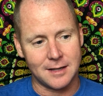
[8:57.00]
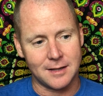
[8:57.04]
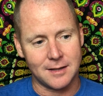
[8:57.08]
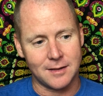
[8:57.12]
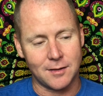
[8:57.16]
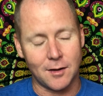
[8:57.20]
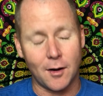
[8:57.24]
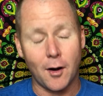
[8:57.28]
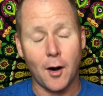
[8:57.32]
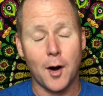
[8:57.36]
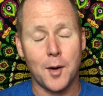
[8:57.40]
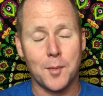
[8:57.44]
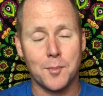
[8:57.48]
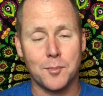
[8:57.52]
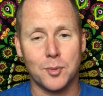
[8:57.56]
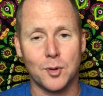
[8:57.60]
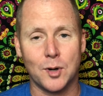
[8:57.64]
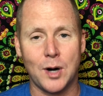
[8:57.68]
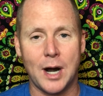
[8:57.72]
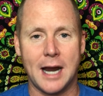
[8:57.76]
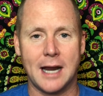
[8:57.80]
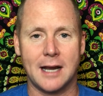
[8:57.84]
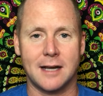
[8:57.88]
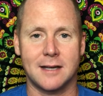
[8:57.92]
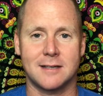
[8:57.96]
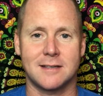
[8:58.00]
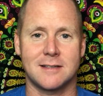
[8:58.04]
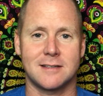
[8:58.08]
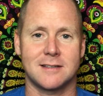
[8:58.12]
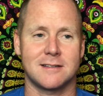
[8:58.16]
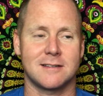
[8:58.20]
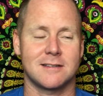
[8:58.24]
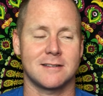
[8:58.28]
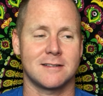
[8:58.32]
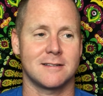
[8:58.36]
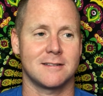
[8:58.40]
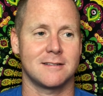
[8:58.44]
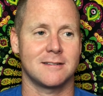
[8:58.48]
are
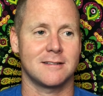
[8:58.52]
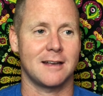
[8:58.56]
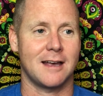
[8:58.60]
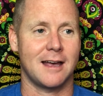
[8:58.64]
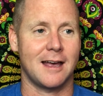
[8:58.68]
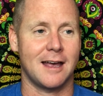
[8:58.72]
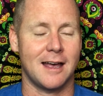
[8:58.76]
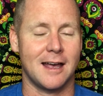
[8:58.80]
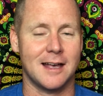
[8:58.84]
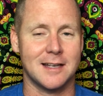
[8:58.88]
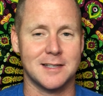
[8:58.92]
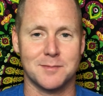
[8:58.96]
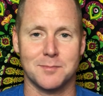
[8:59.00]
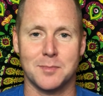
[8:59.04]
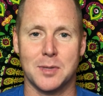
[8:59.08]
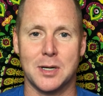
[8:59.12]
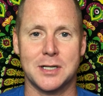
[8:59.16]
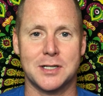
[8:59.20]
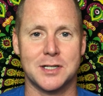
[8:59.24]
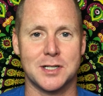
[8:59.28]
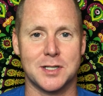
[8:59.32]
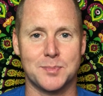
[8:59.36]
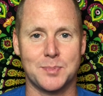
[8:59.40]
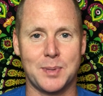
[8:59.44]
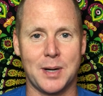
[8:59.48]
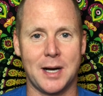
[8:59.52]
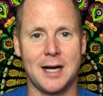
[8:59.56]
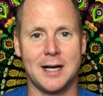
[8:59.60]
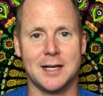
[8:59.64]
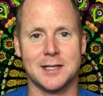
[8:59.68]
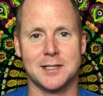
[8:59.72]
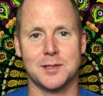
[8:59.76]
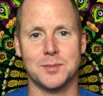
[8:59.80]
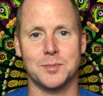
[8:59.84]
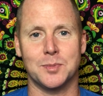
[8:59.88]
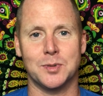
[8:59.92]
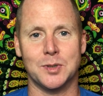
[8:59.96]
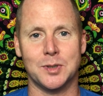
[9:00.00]
breaks as much as
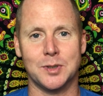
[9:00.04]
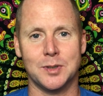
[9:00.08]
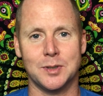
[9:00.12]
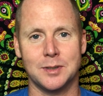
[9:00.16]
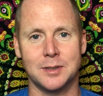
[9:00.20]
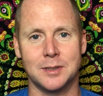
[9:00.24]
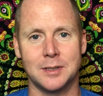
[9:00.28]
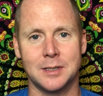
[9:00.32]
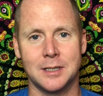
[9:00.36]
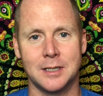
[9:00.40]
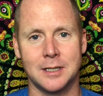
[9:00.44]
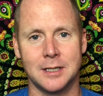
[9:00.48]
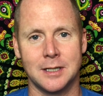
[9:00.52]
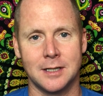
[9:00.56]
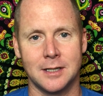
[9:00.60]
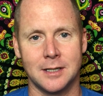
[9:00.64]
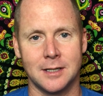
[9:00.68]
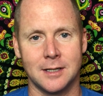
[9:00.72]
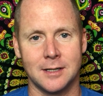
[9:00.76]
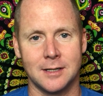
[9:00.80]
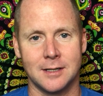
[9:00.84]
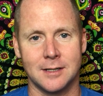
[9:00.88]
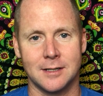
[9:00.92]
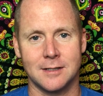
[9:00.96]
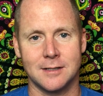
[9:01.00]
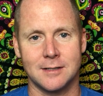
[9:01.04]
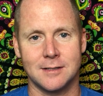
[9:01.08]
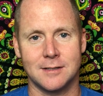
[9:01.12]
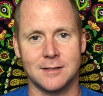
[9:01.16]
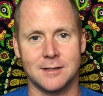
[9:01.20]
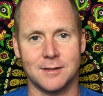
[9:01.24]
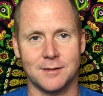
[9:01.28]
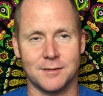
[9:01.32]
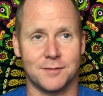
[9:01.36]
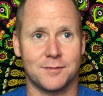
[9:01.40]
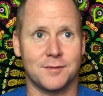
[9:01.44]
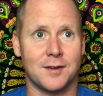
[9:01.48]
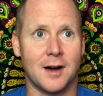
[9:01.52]
possible
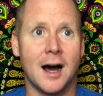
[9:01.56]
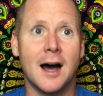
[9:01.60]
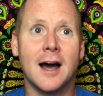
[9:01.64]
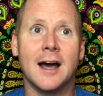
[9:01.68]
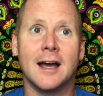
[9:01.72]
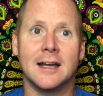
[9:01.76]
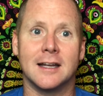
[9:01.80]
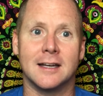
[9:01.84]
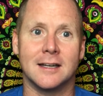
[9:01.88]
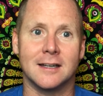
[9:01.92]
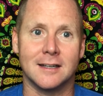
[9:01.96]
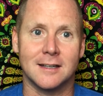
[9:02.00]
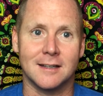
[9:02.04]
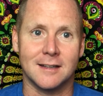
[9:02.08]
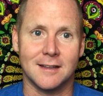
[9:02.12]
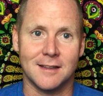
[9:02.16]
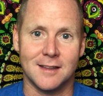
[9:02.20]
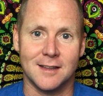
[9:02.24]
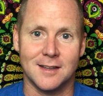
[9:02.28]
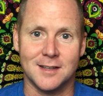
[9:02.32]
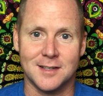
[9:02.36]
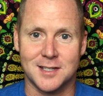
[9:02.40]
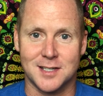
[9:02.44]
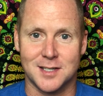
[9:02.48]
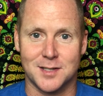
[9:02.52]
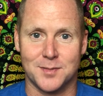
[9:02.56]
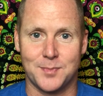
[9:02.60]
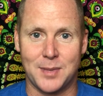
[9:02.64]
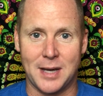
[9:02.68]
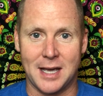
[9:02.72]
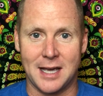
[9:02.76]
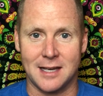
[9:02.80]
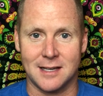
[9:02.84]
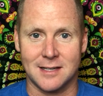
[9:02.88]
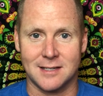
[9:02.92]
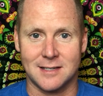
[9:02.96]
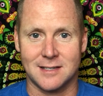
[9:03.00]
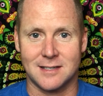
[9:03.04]
to find this
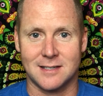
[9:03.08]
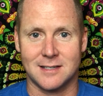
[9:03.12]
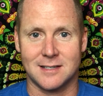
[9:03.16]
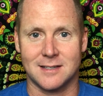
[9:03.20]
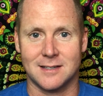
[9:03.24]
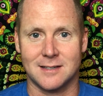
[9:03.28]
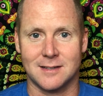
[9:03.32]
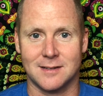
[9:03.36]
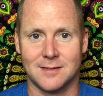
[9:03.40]
space.